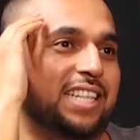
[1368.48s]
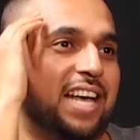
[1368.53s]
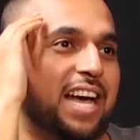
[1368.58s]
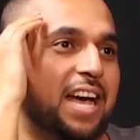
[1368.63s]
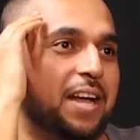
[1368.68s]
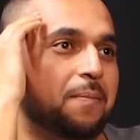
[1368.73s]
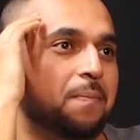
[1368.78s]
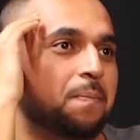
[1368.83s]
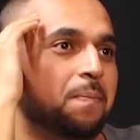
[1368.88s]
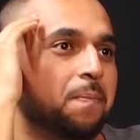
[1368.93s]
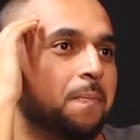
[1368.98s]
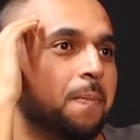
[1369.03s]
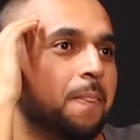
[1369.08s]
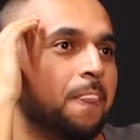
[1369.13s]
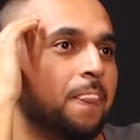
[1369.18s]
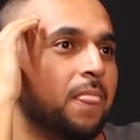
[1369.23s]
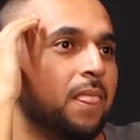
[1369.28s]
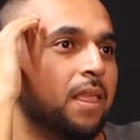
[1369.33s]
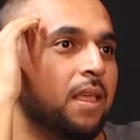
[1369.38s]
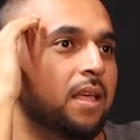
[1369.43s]
that,
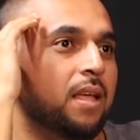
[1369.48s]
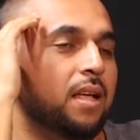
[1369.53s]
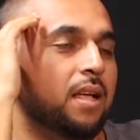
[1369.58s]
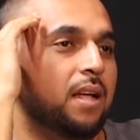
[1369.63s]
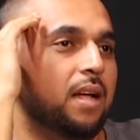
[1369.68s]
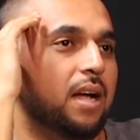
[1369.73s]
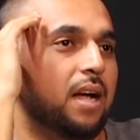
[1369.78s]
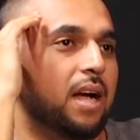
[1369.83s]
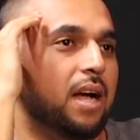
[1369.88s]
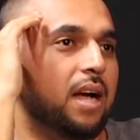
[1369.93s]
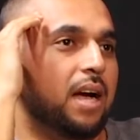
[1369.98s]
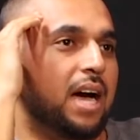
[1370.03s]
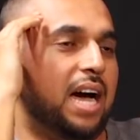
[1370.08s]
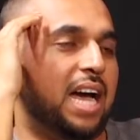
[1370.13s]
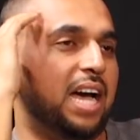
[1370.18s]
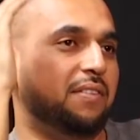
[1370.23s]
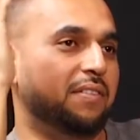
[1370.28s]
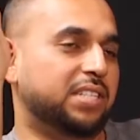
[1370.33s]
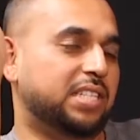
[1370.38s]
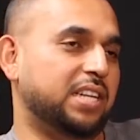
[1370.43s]
I
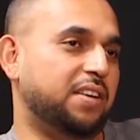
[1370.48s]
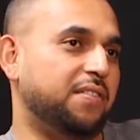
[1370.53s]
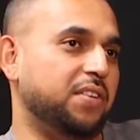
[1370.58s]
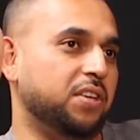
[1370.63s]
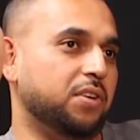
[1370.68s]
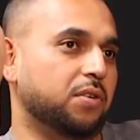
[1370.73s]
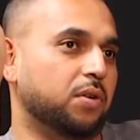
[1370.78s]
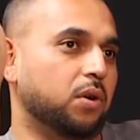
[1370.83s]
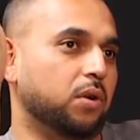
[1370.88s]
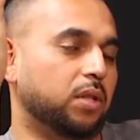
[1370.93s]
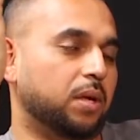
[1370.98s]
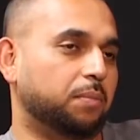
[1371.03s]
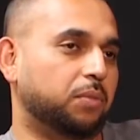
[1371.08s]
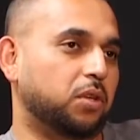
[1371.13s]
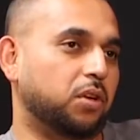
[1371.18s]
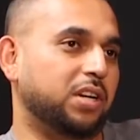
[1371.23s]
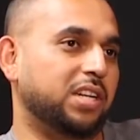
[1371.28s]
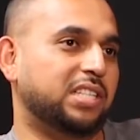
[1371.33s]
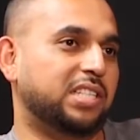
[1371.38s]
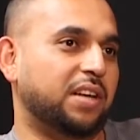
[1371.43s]
have a 7-year-old. I'm
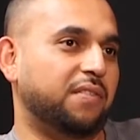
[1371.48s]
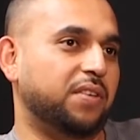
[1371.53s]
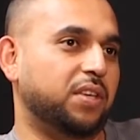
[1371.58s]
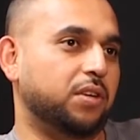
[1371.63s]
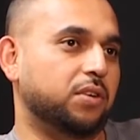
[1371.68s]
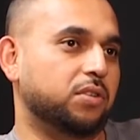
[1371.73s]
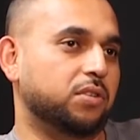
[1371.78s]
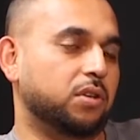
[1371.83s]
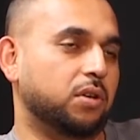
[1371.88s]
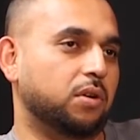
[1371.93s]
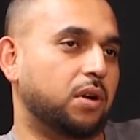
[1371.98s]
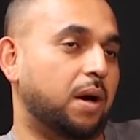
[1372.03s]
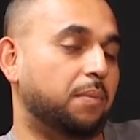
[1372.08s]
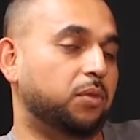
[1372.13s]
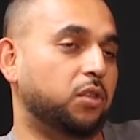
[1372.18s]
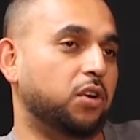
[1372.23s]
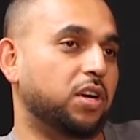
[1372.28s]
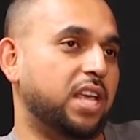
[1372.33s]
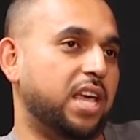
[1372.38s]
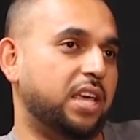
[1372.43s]
37 years old. I'm
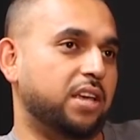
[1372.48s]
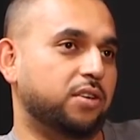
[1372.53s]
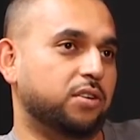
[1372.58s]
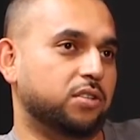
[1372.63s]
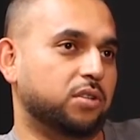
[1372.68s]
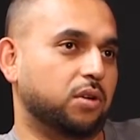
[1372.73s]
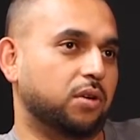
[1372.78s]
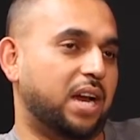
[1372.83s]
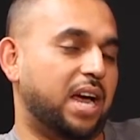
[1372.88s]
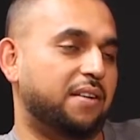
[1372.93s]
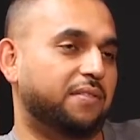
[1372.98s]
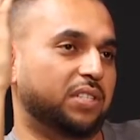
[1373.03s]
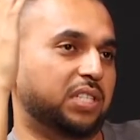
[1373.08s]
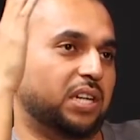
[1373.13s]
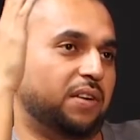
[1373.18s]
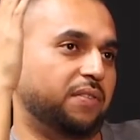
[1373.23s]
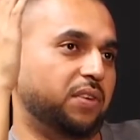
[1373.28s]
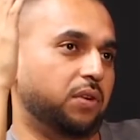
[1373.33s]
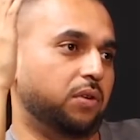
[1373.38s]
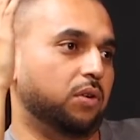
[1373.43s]
38 years old. I have a
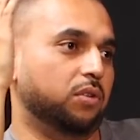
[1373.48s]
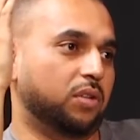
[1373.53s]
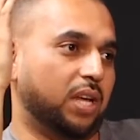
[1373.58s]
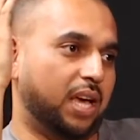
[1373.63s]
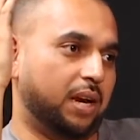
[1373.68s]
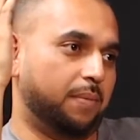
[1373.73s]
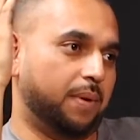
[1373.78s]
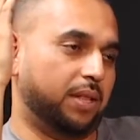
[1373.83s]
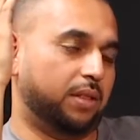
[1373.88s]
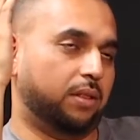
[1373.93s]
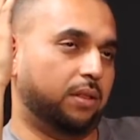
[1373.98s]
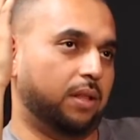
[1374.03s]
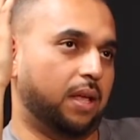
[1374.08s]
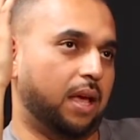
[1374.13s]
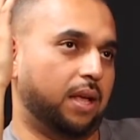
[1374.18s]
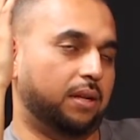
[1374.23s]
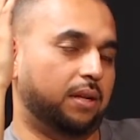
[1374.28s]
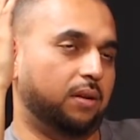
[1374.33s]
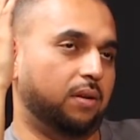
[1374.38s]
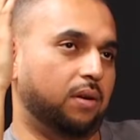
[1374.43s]
7-year-old, so I had him
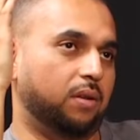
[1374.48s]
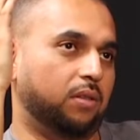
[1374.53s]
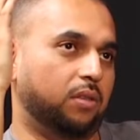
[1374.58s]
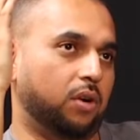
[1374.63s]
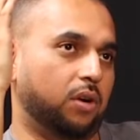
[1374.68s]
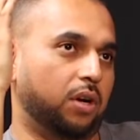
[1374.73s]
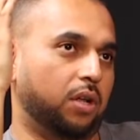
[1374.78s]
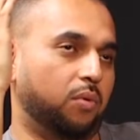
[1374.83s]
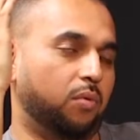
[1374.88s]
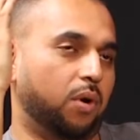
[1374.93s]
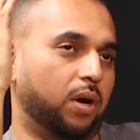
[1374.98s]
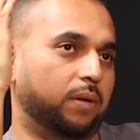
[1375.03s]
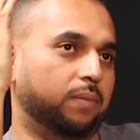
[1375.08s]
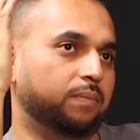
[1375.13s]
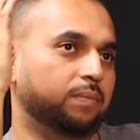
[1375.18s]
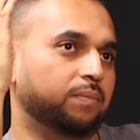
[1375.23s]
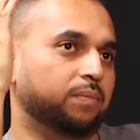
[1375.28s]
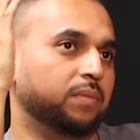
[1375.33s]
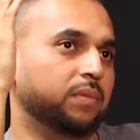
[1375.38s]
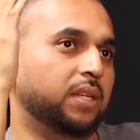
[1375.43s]
at 31.
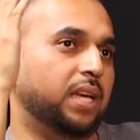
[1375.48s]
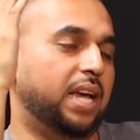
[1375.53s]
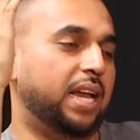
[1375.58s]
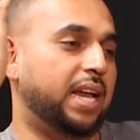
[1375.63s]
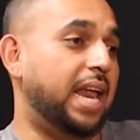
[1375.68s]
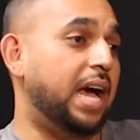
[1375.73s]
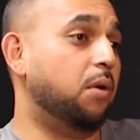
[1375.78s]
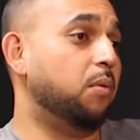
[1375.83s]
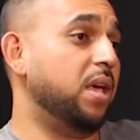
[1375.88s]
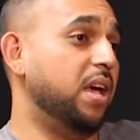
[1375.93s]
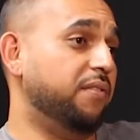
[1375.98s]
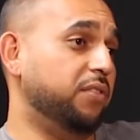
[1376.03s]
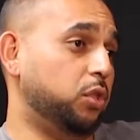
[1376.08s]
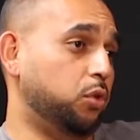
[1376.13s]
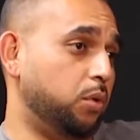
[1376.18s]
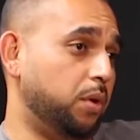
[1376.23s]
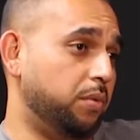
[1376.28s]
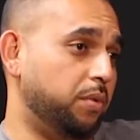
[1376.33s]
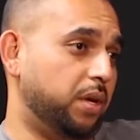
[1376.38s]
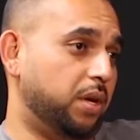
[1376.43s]
And now we have a
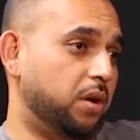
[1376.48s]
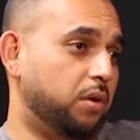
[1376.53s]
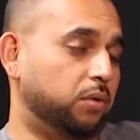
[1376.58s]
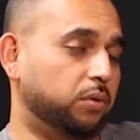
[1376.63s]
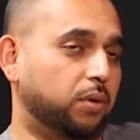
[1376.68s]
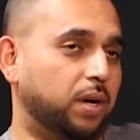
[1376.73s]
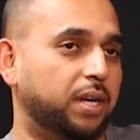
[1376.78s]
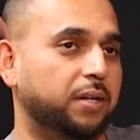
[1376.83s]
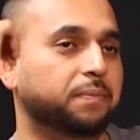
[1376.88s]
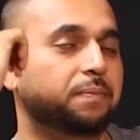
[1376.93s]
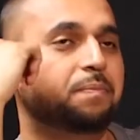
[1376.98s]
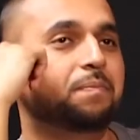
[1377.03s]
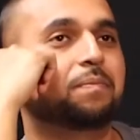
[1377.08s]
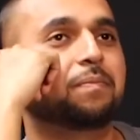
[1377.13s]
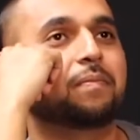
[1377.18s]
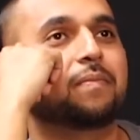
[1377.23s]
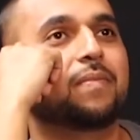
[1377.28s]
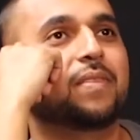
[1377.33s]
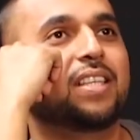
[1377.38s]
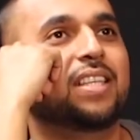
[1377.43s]
3-week-old, right?
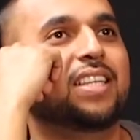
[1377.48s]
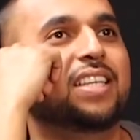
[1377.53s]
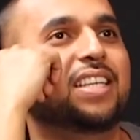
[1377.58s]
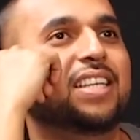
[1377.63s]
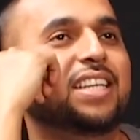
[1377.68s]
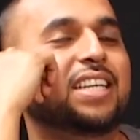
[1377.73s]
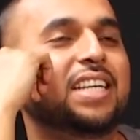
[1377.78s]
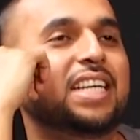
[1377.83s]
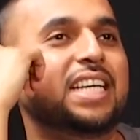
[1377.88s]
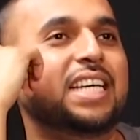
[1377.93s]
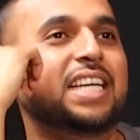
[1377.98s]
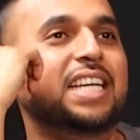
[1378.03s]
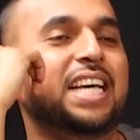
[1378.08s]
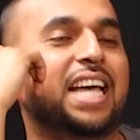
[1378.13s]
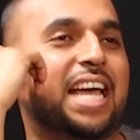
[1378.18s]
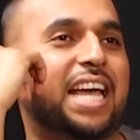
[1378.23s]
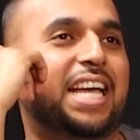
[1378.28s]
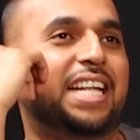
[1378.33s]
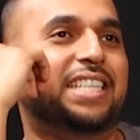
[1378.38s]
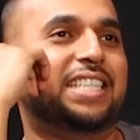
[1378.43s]

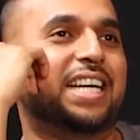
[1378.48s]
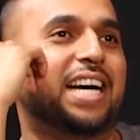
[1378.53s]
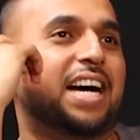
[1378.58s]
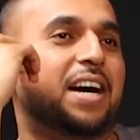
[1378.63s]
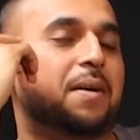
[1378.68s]
And